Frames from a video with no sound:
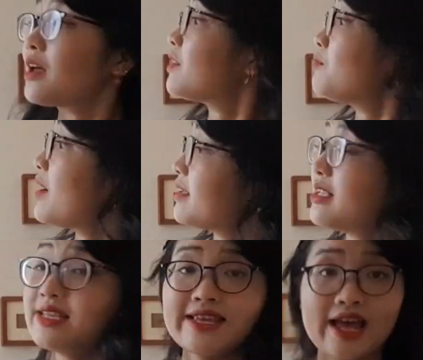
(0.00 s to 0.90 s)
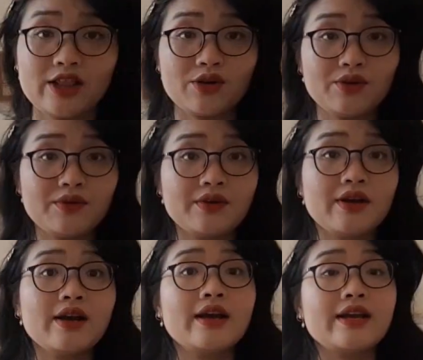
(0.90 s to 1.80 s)
The one in yellow
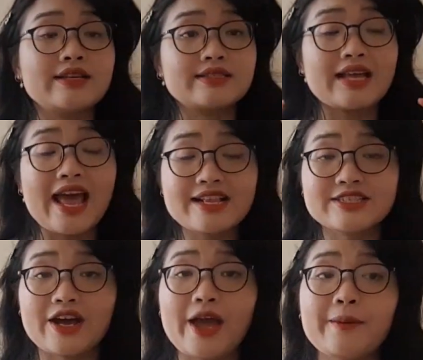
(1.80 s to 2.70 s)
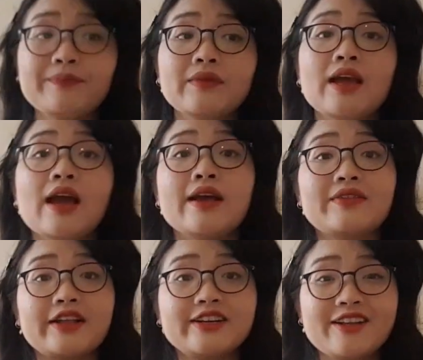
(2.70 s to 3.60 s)
is enzyme
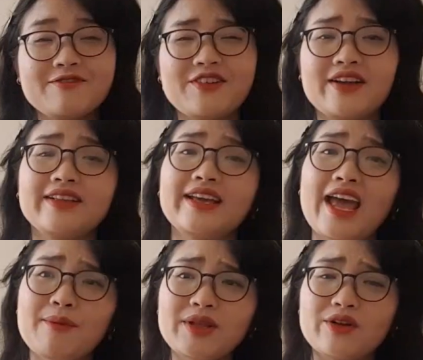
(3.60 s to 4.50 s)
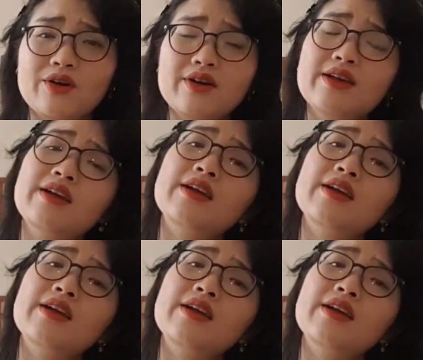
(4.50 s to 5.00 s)
that convert chemical